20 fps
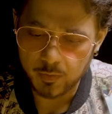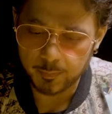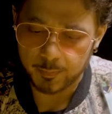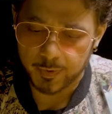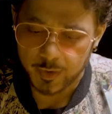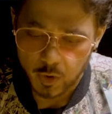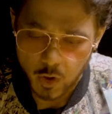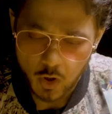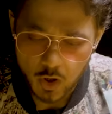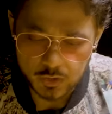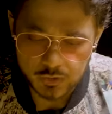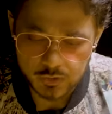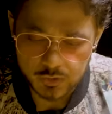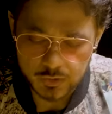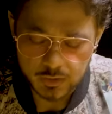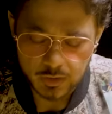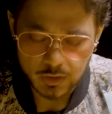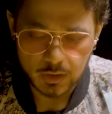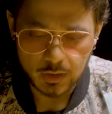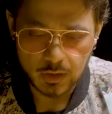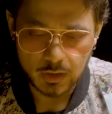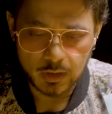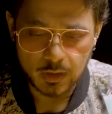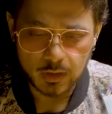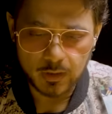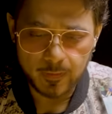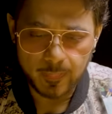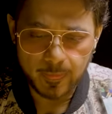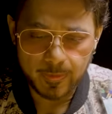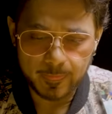because
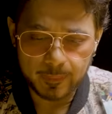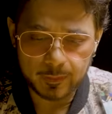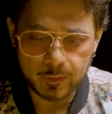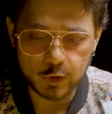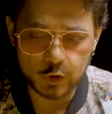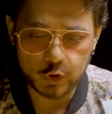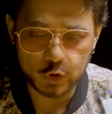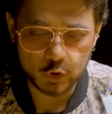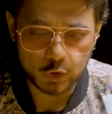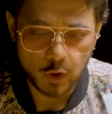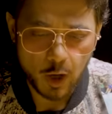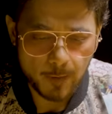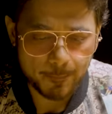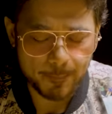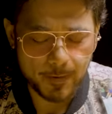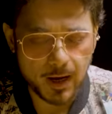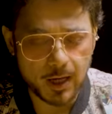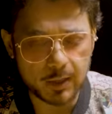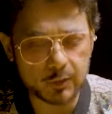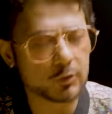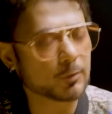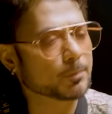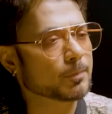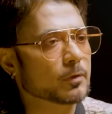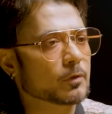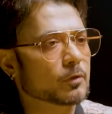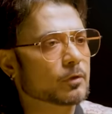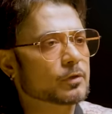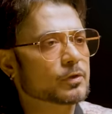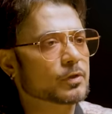the top
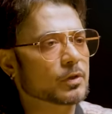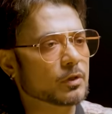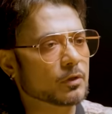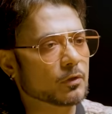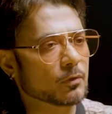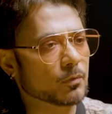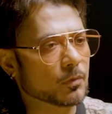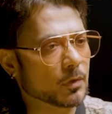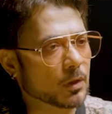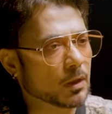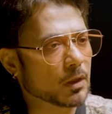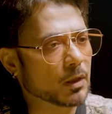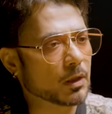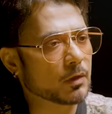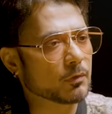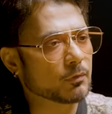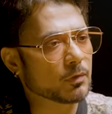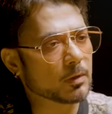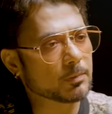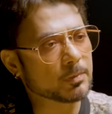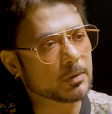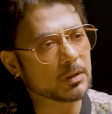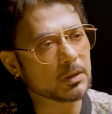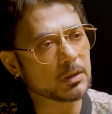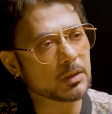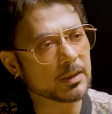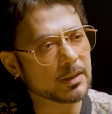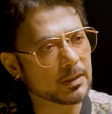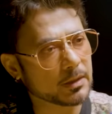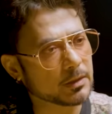entrepreneurs in the world will
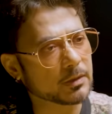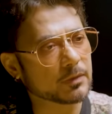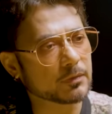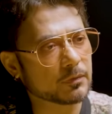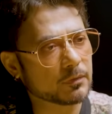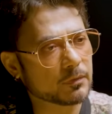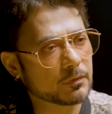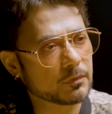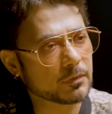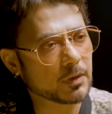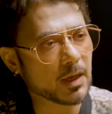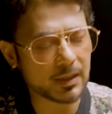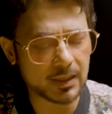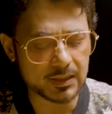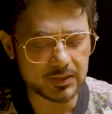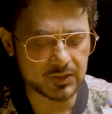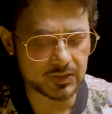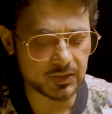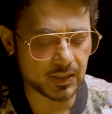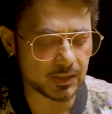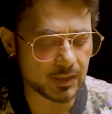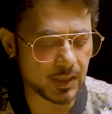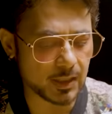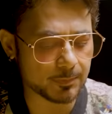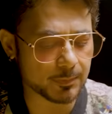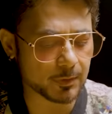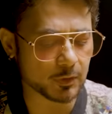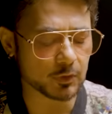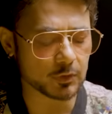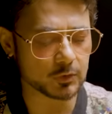be Indians. Mm-hmm. And I say
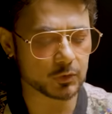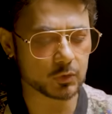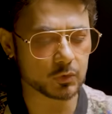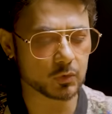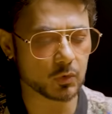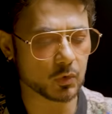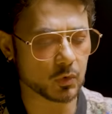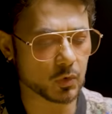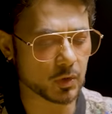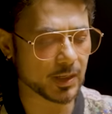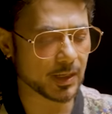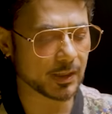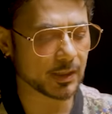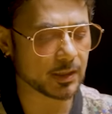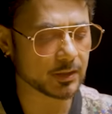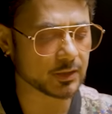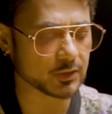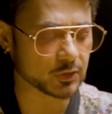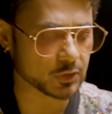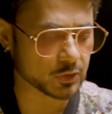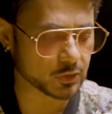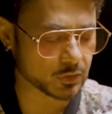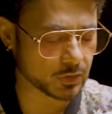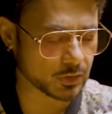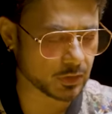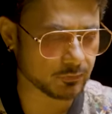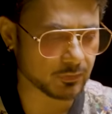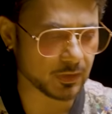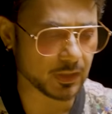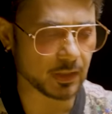that because you look at our
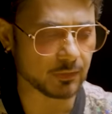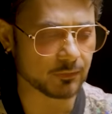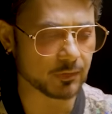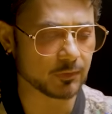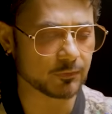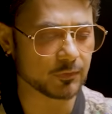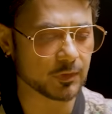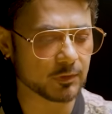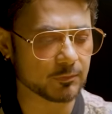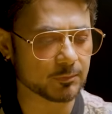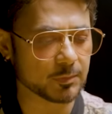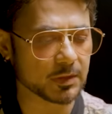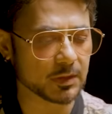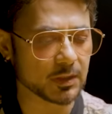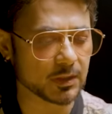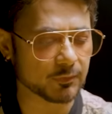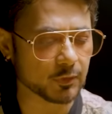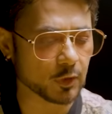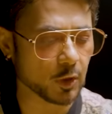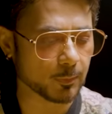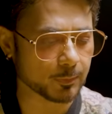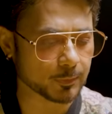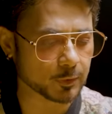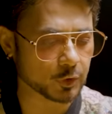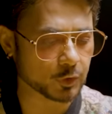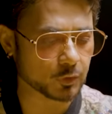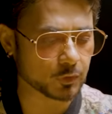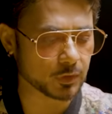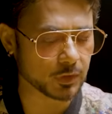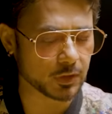history. Whenever we have been given
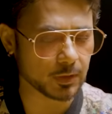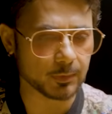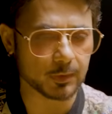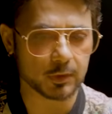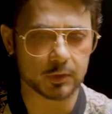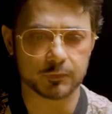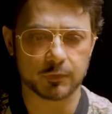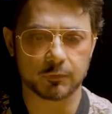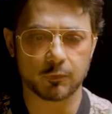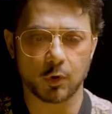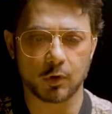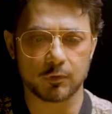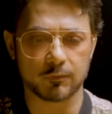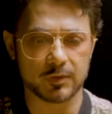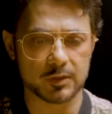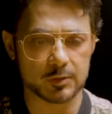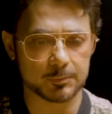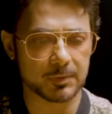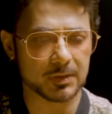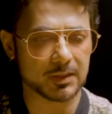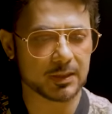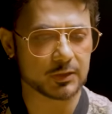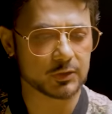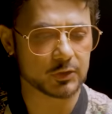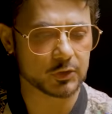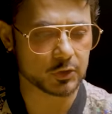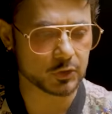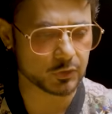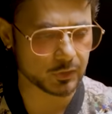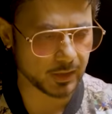opportunity because we've always been
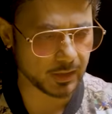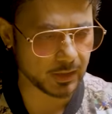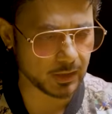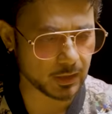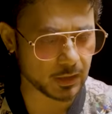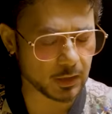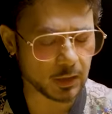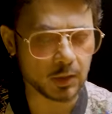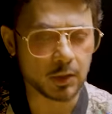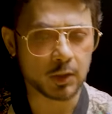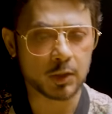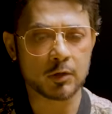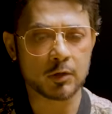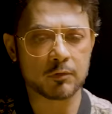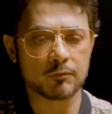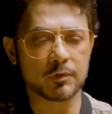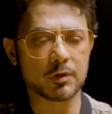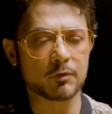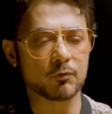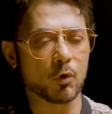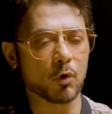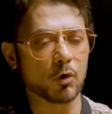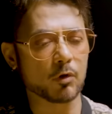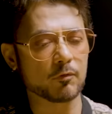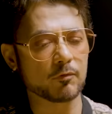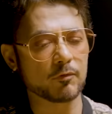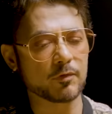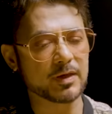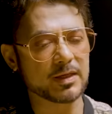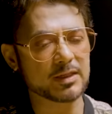constrained, we've
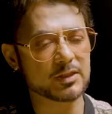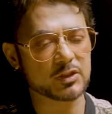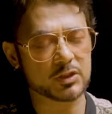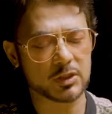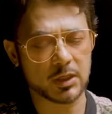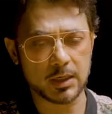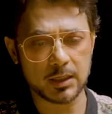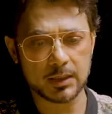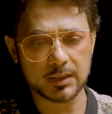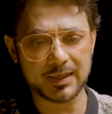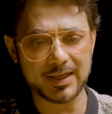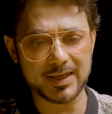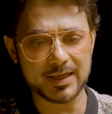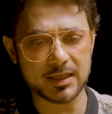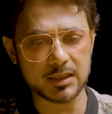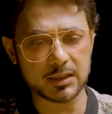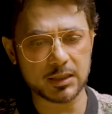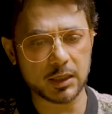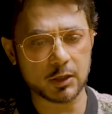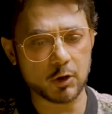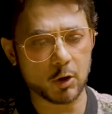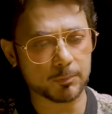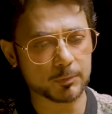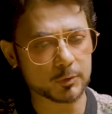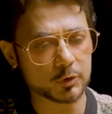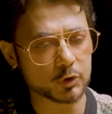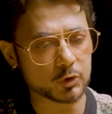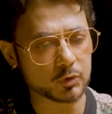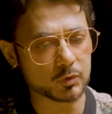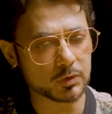always taken that
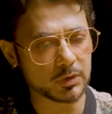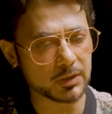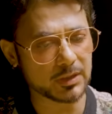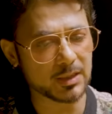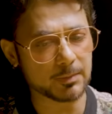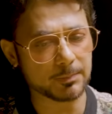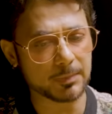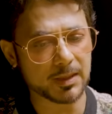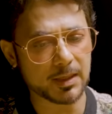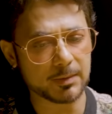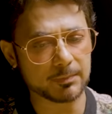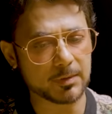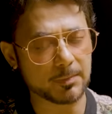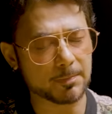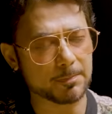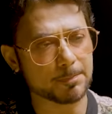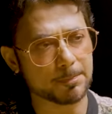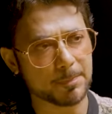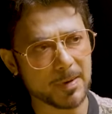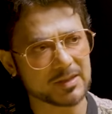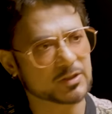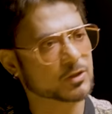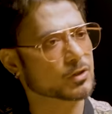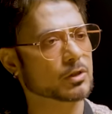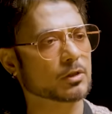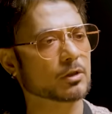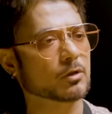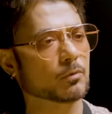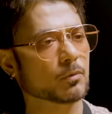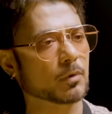opportunity and become the
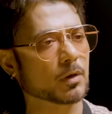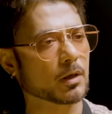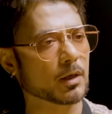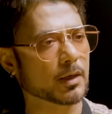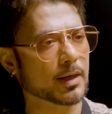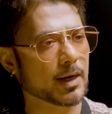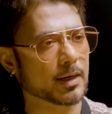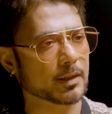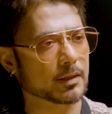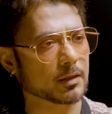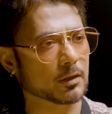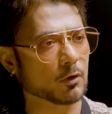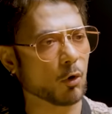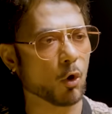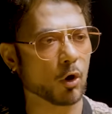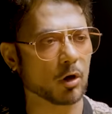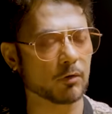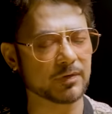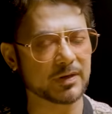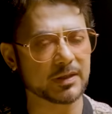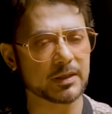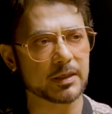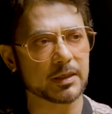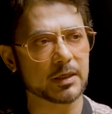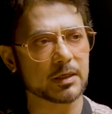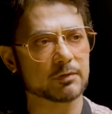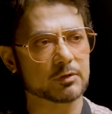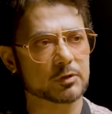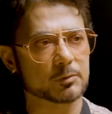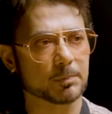best in the world at it. All we
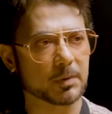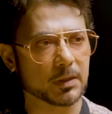needed was